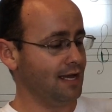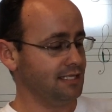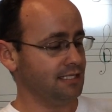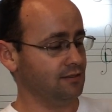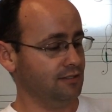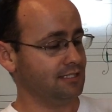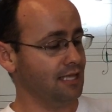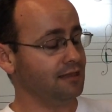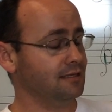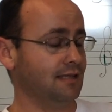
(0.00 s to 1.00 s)
rest, it looks
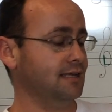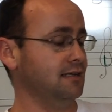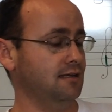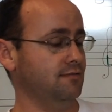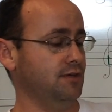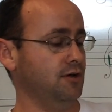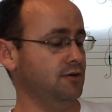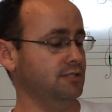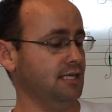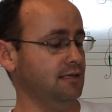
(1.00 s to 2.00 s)
nothing like any of
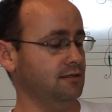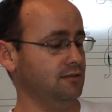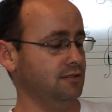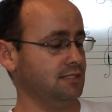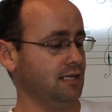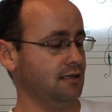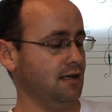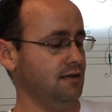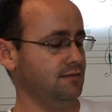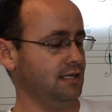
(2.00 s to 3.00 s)
those, and it looks like
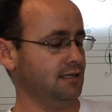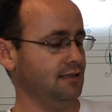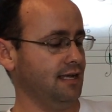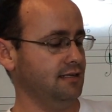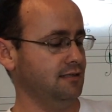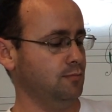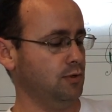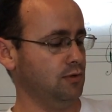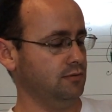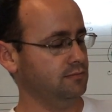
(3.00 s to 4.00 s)
kind of like a lightning
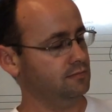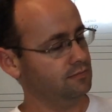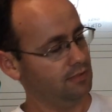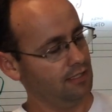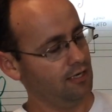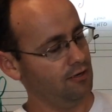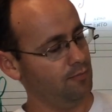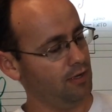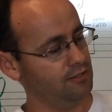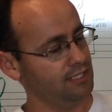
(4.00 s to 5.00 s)
bolt, like Harry
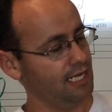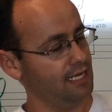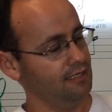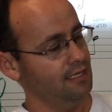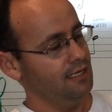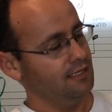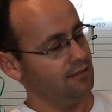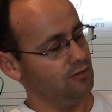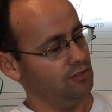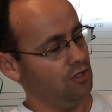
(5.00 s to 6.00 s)
Potter's head,
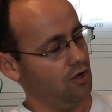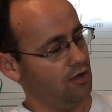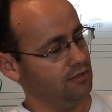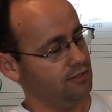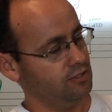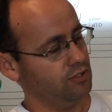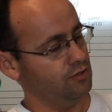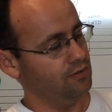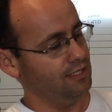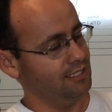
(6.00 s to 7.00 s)
or a long
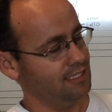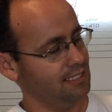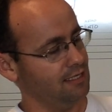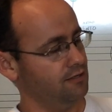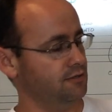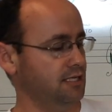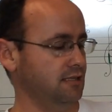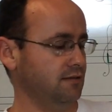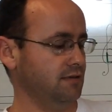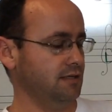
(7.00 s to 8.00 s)
2 and a C
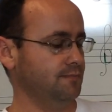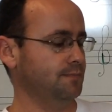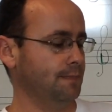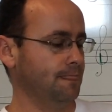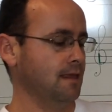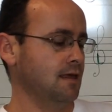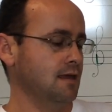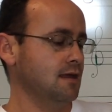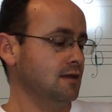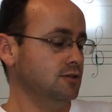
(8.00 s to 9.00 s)
underneath of it.
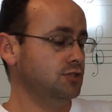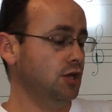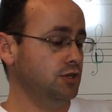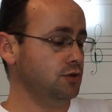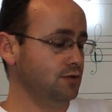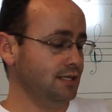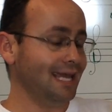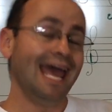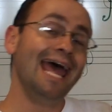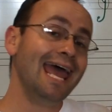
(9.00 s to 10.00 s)
To do
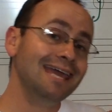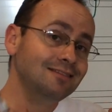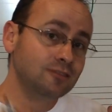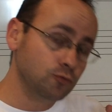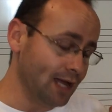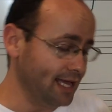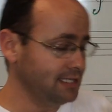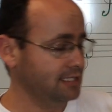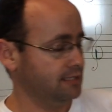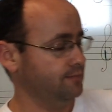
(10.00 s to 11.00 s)
the 8th
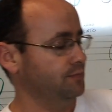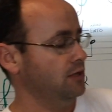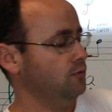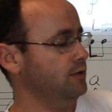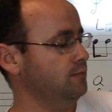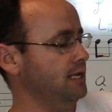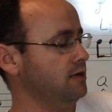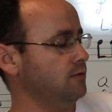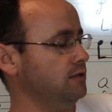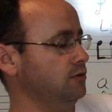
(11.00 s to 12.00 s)
rest, we
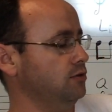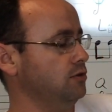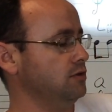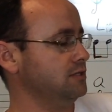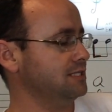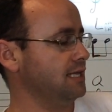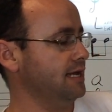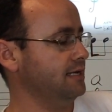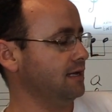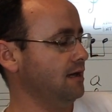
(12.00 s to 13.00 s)
make what looks
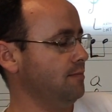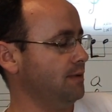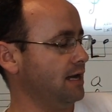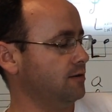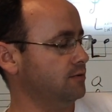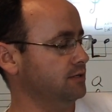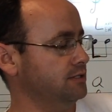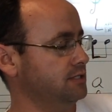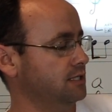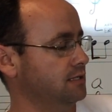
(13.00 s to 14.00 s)
like a
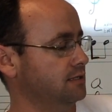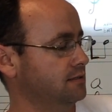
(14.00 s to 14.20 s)
backwards,